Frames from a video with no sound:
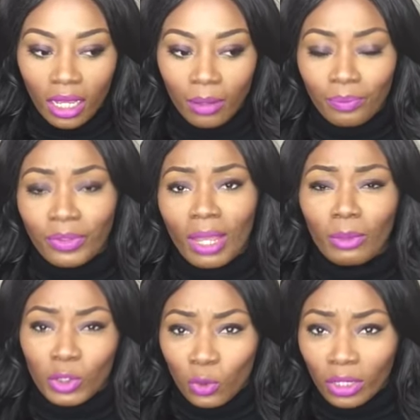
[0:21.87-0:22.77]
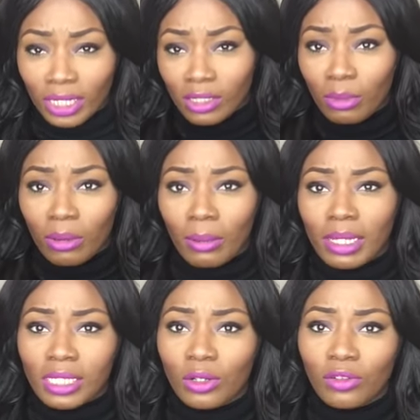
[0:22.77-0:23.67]
I'm going to talk a little bit about
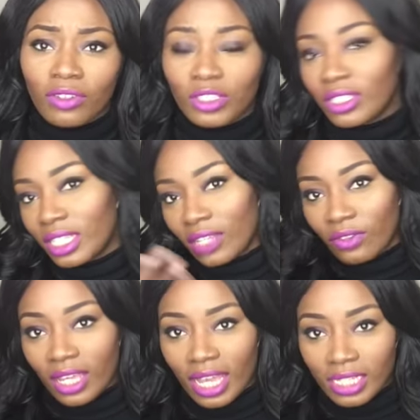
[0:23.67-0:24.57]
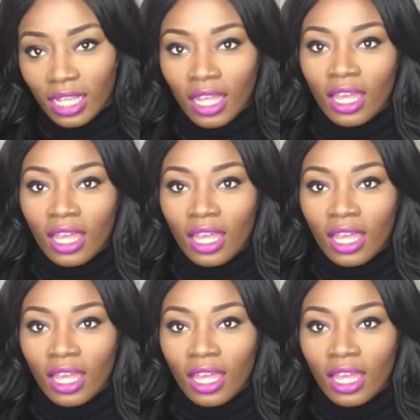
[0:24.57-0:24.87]
myself and just to give you guys